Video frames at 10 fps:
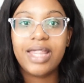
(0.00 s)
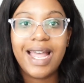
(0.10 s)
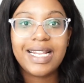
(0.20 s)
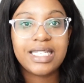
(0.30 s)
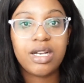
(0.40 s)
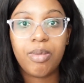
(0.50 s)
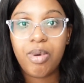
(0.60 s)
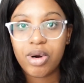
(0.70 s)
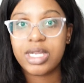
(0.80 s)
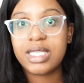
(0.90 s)
that is an
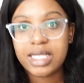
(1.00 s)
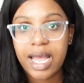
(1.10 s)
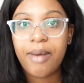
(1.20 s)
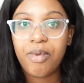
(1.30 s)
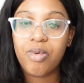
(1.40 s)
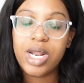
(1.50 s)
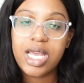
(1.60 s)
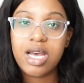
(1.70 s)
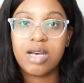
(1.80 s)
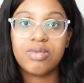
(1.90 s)
important step when
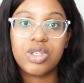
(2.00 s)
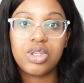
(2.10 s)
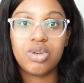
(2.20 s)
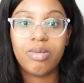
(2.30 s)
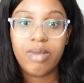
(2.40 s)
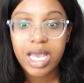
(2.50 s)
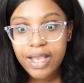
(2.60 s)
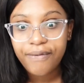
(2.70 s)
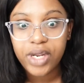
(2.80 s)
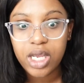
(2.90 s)
it comes to
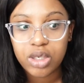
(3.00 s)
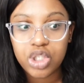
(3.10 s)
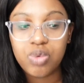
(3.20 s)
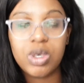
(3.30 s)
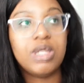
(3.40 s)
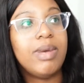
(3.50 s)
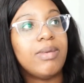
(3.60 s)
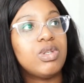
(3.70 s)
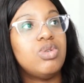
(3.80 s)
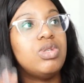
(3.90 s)
making videos. You want to be
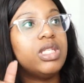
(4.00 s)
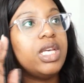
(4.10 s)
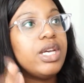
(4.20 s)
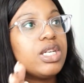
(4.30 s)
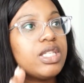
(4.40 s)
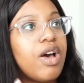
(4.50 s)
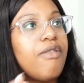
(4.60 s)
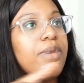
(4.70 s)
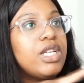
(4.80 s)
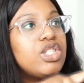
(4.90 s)
able to see
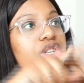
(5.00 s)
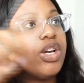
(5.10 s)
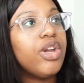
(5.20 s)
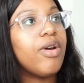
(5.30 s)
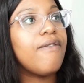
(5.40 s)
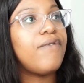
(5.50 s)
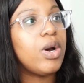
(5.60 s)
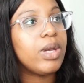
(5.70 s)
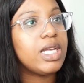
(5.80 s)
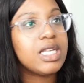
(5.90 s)
yourself, make sure you're in
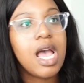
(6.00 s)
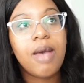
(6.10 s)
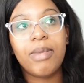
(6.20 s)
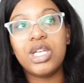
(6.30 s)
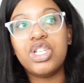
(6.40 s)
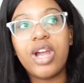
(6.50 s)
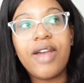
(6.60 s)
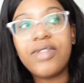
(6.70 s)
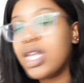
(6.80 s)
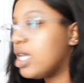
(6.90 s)
focus, make sure
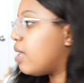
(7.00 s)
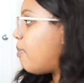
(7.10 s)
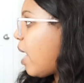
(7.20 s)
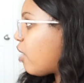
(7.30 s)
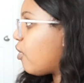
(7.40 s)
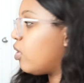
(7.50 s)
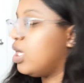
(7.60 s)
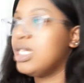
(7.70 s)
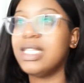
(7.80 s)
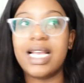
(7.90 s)
everything in the
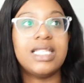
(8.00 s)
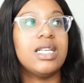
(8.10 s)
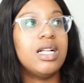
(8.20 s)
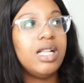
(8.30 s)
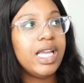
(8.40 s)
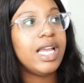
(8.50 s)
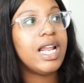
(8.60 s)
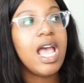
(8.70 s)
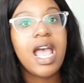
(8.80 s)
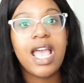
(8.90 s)
background looks nice and
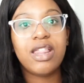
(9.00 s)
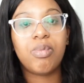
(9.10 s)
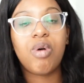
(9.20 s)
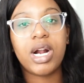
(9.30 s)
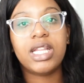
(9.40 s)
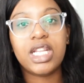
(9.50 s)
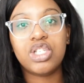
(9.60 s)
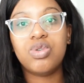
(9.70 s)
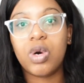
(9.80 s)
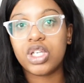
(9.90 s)
clean, and the product
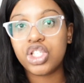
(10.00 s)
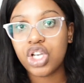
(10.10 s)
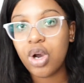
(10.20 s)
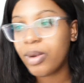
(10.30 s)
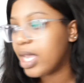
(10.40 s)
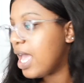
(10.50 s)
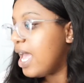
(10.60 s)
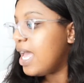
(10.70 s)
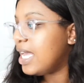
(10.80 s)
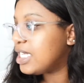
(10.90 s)
that you are
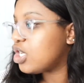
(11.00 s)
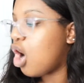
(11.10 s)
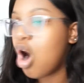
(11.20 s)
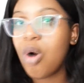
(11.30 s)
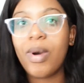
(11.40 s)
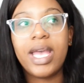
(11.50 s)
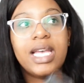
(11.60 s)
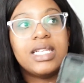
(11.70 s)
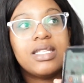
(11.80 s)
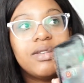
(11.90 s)
showing is
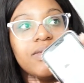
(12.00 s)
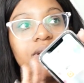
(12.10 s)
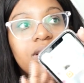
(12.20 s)
always